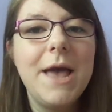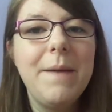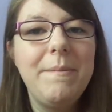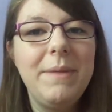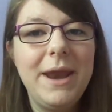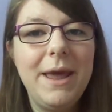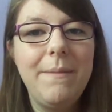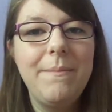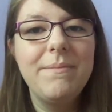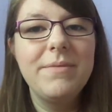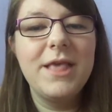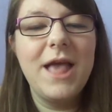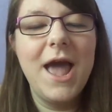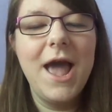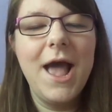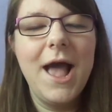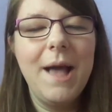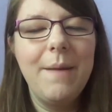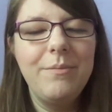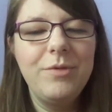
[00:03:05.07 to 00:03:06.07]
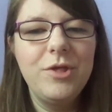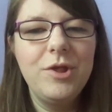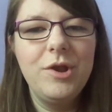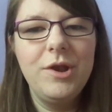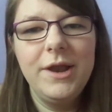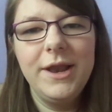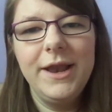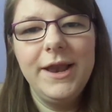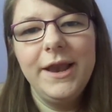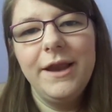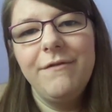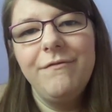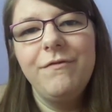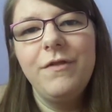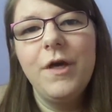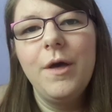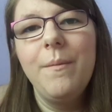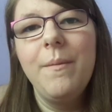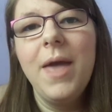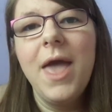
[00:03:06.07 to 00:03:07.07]
M&Ms. I absolutely love
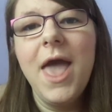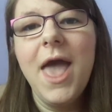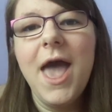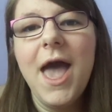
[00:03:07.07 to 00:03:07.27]
them.